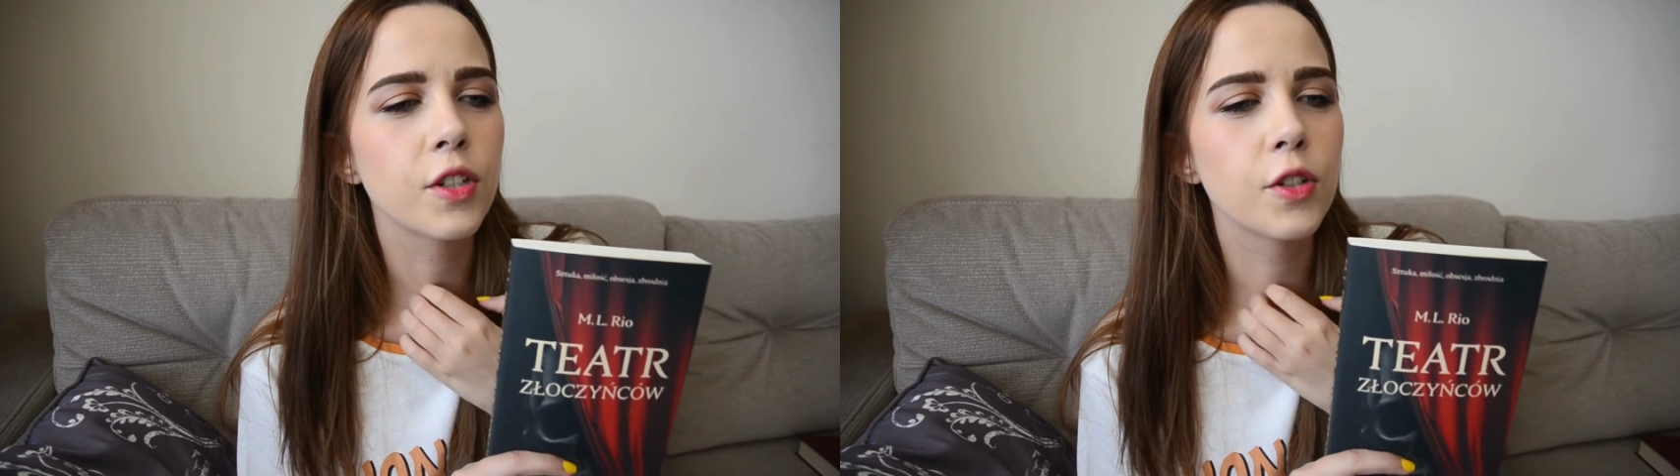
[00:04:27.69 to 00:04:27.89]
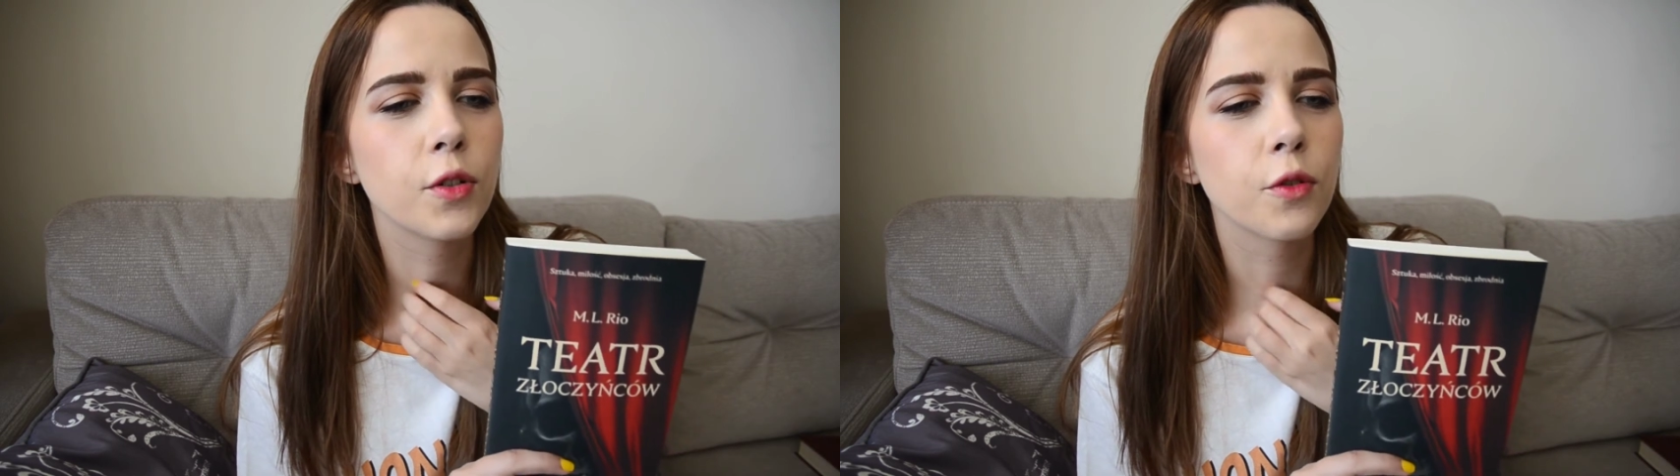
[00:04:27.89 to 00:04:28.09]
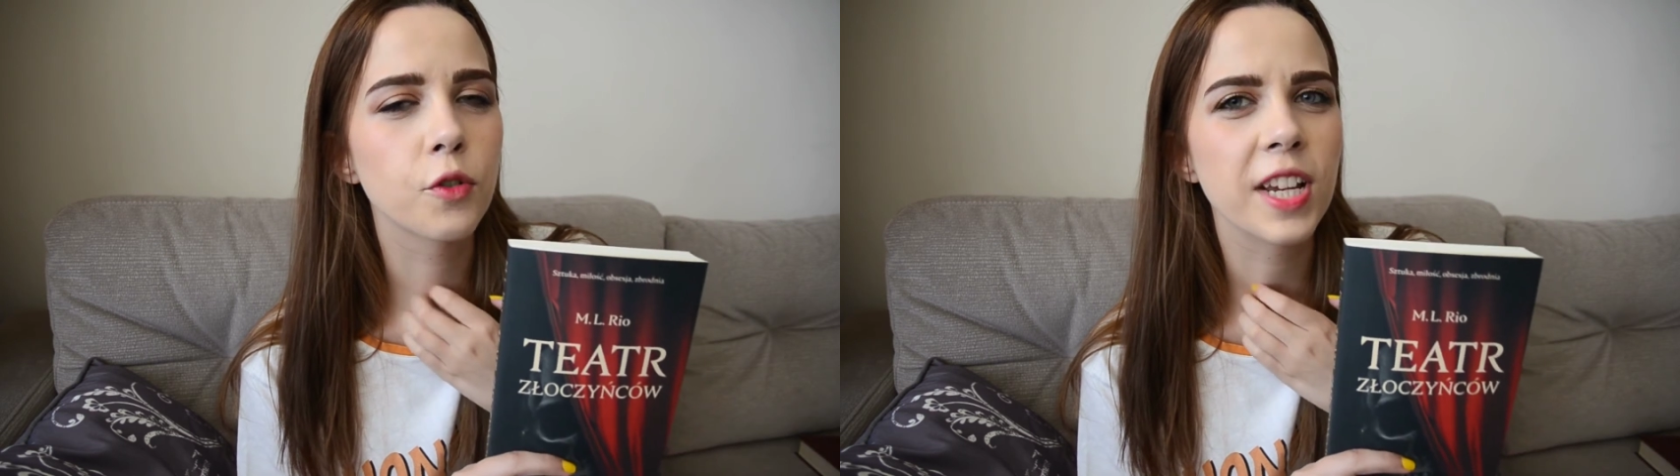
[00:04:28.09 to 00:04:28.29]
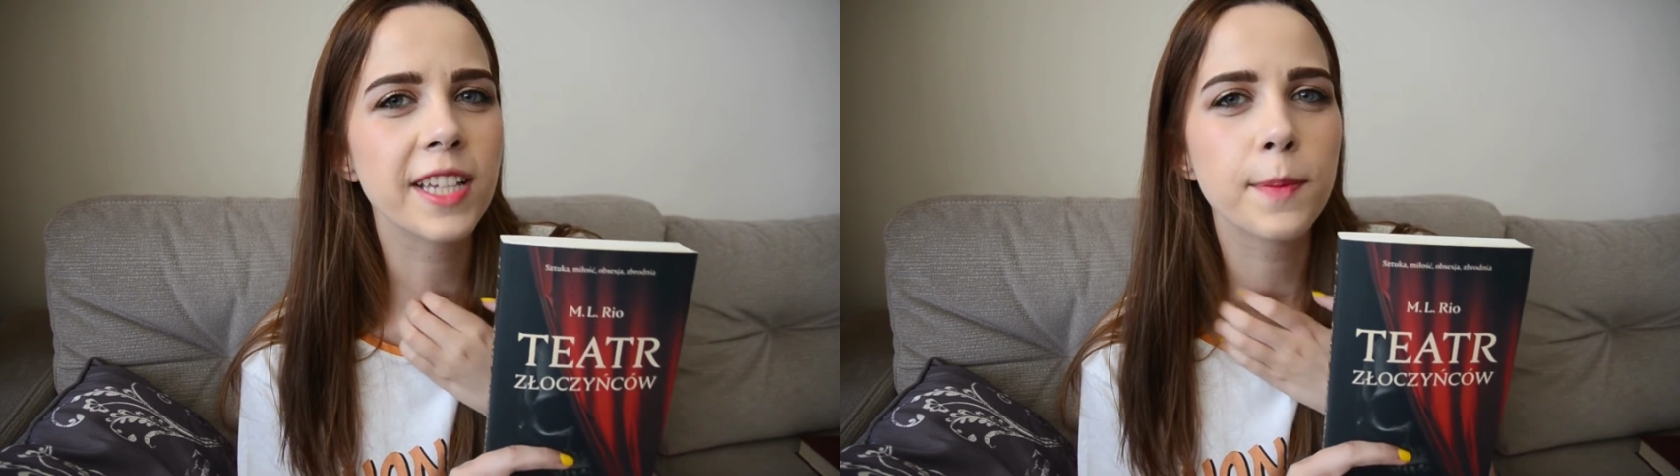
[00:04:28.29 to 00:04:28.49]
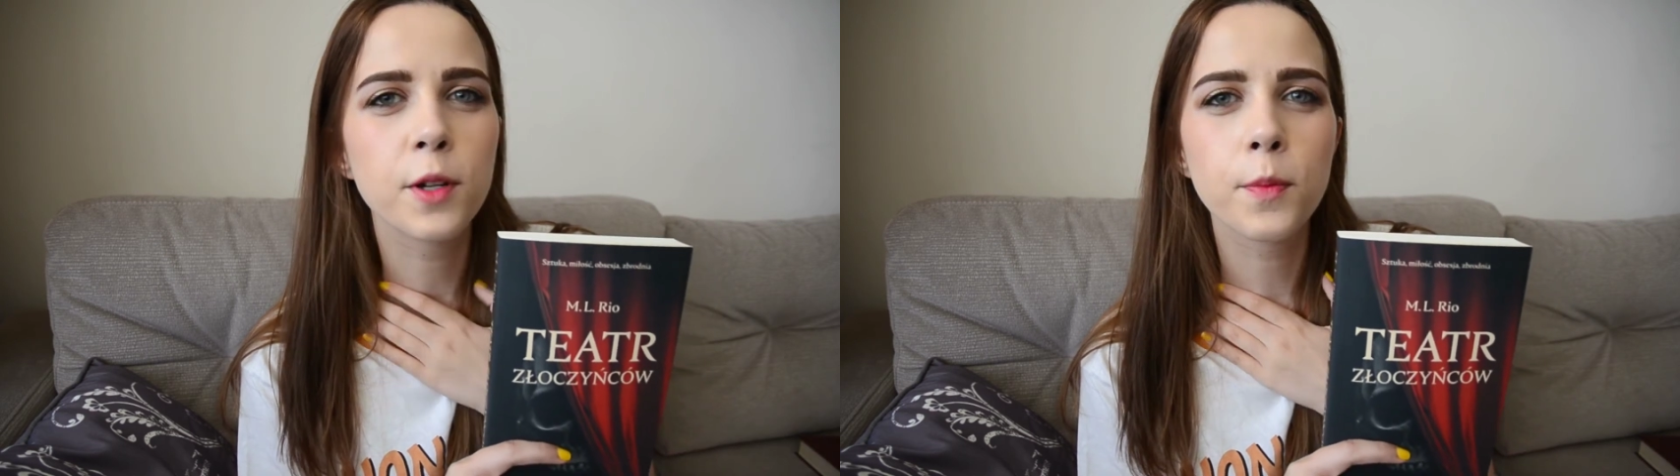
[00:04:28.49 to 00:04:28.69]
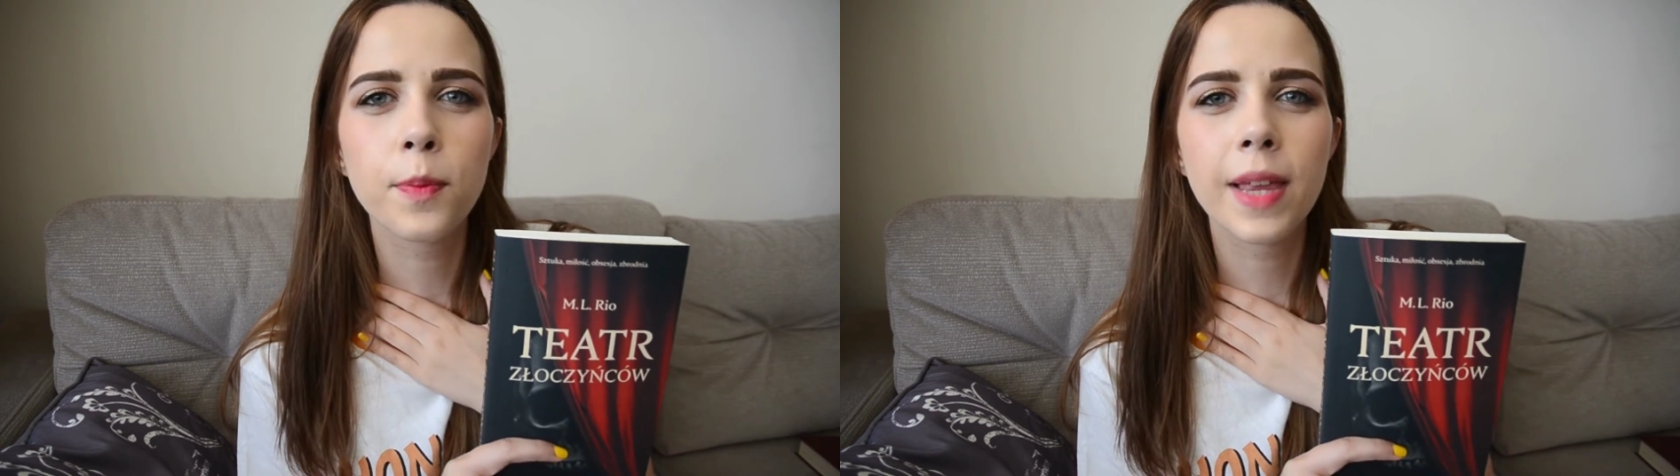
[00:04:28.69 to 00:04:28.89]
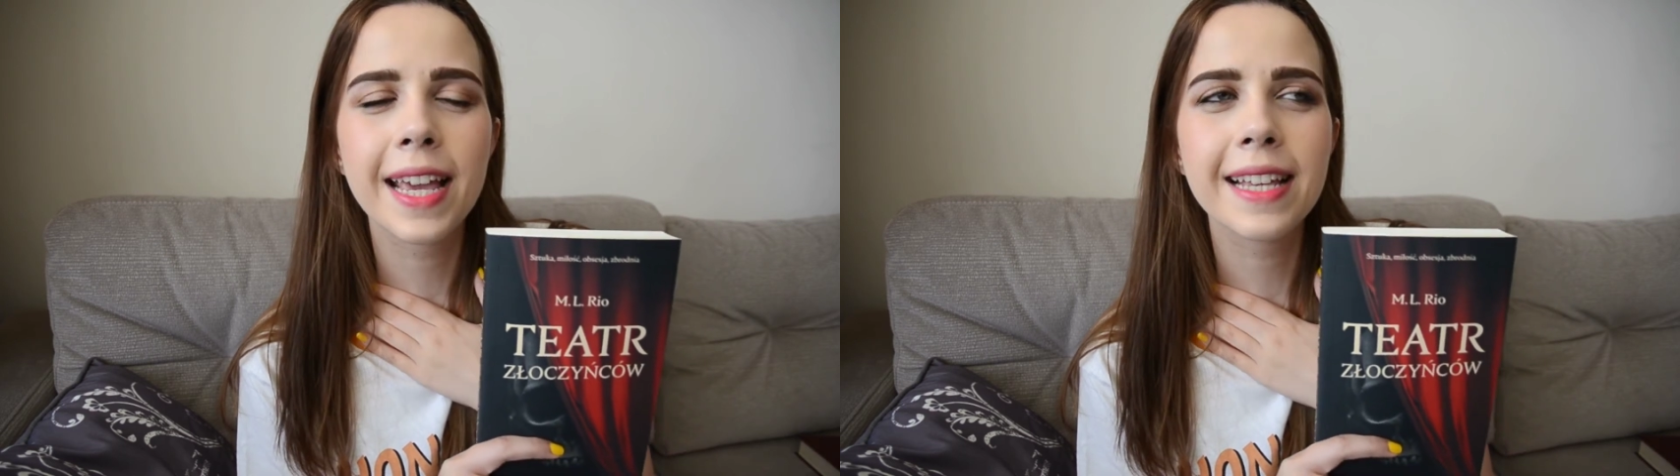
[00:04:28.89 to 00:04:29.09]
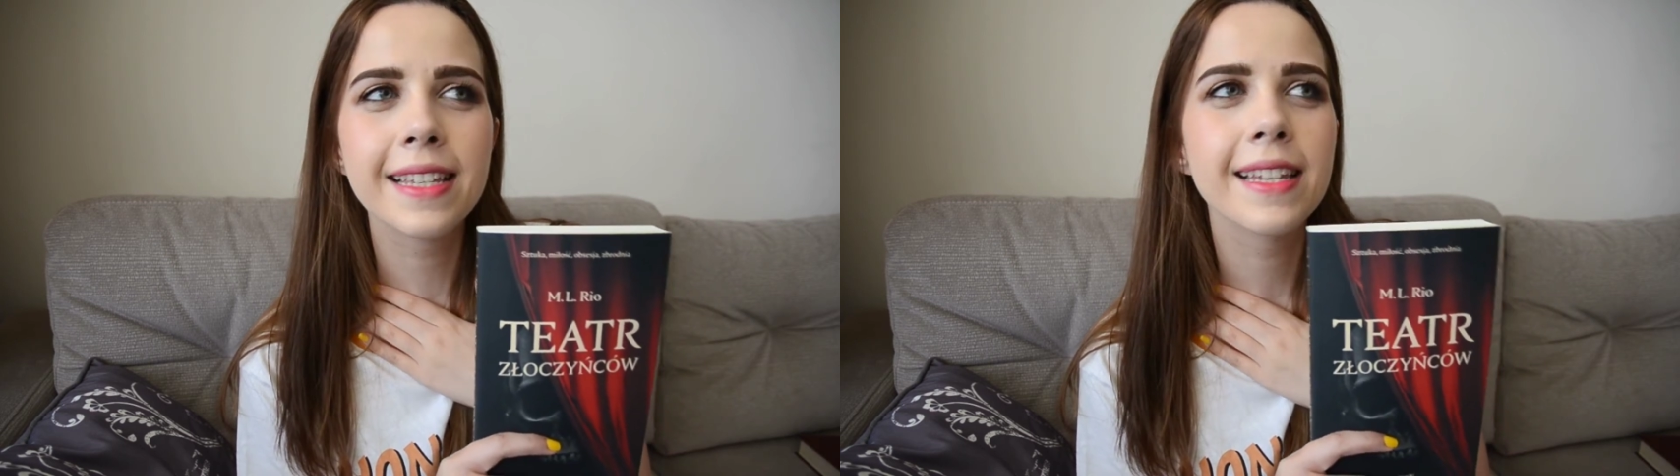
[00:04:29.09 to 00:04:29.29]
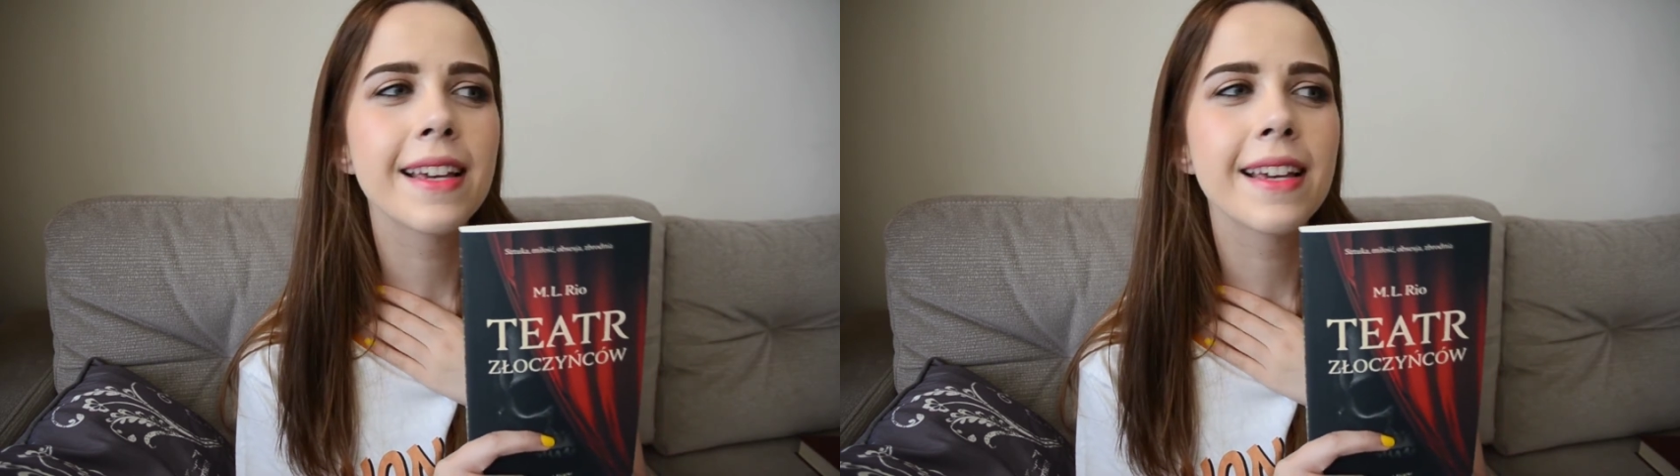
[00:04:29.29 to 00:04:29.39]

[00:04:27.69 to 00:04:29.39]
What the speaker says: do Shakespeare plays.